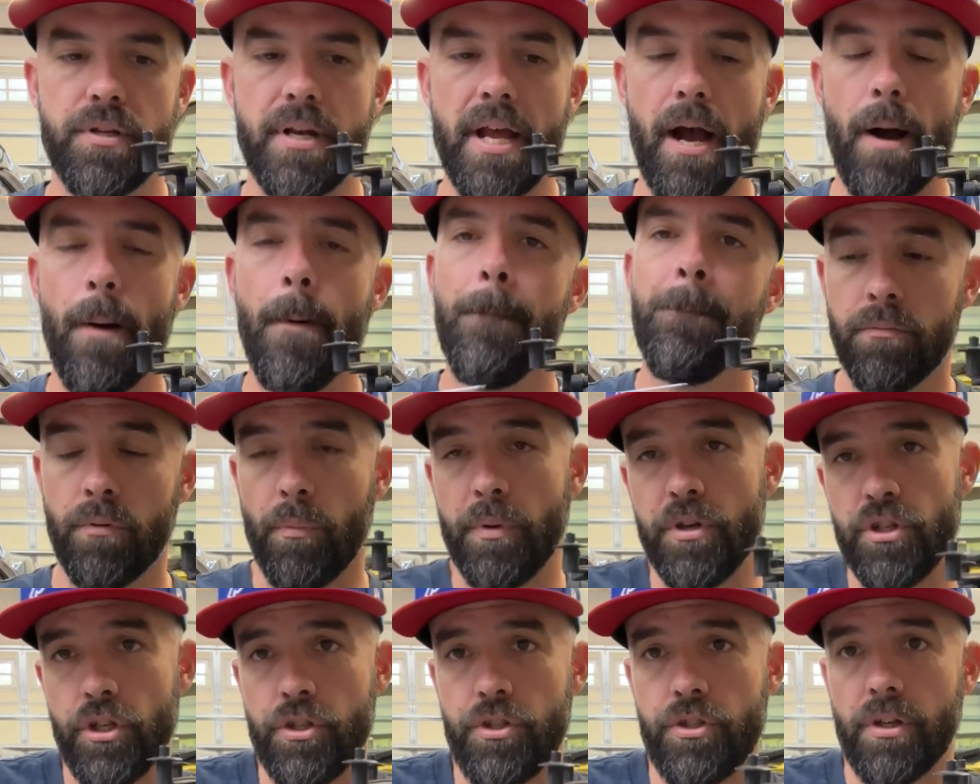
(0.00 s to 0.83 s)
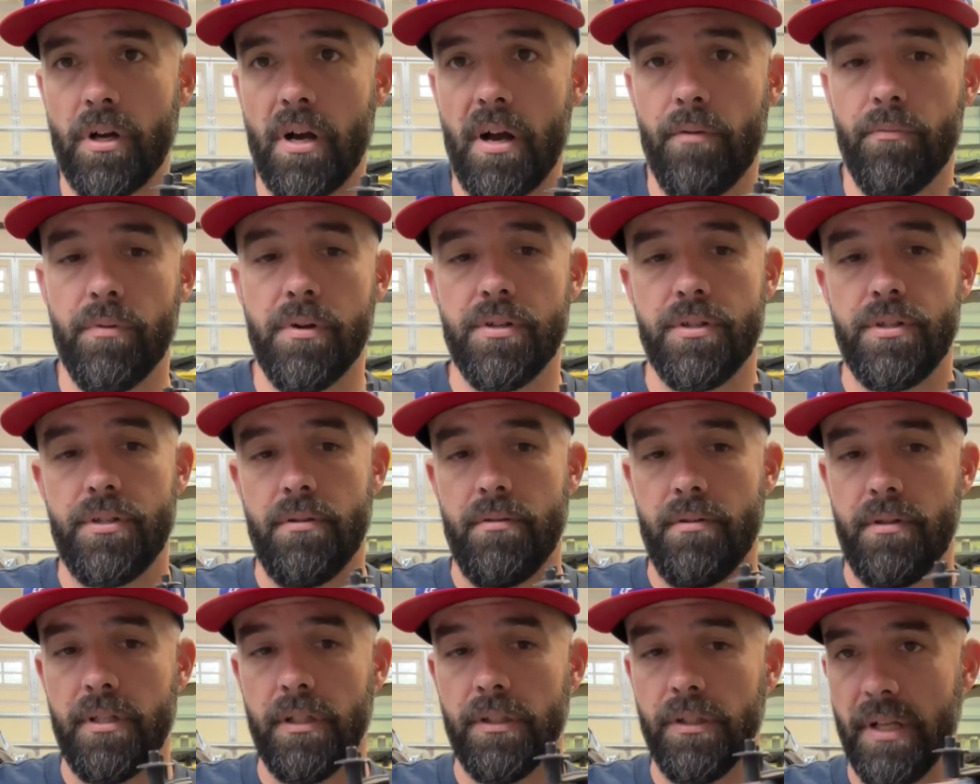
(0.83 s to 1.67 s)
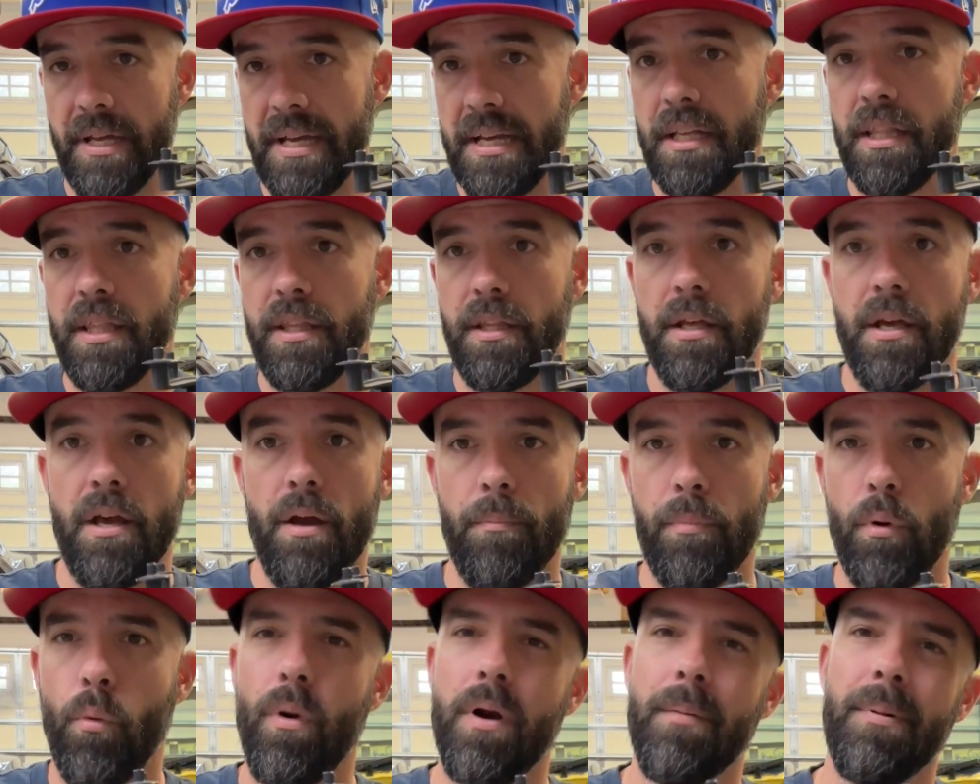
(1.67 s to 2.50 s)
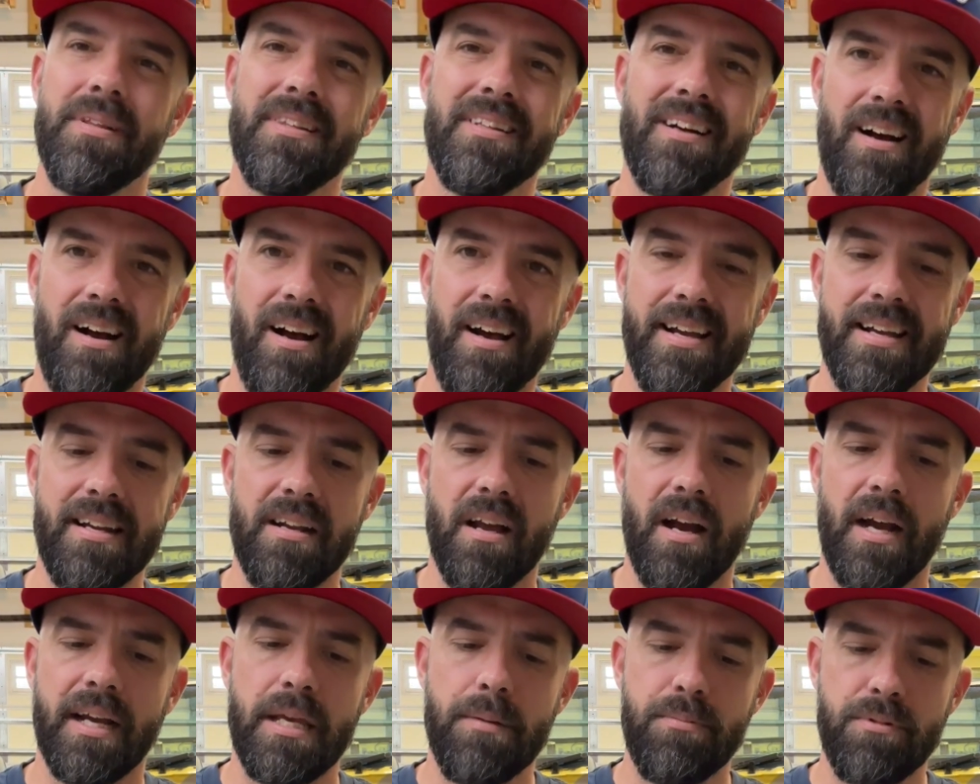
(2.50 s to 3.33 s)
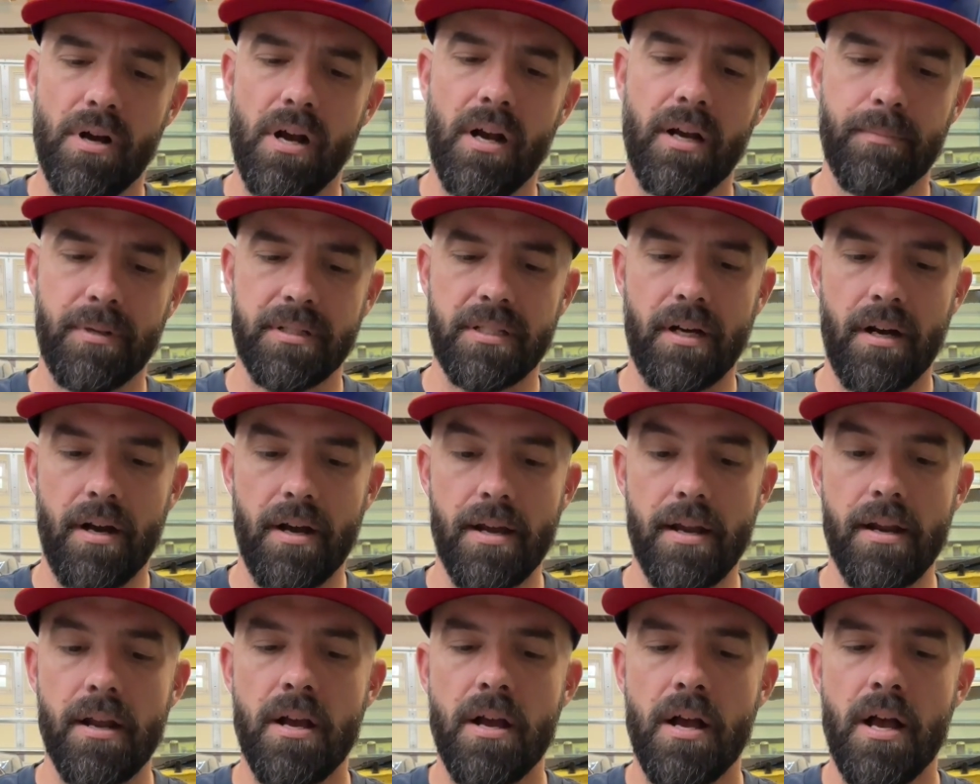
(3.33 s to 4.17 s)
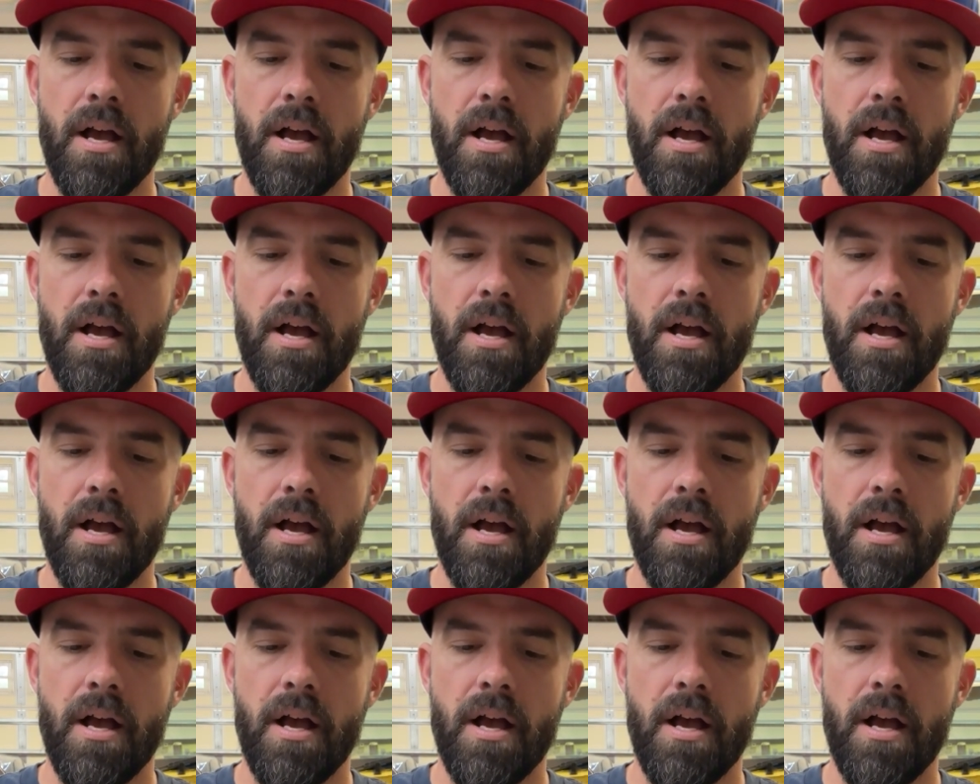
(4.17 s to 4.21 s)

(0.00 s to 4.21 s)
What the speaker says: Now, what we just saw was the length, but what about the height? I keep talking about the height.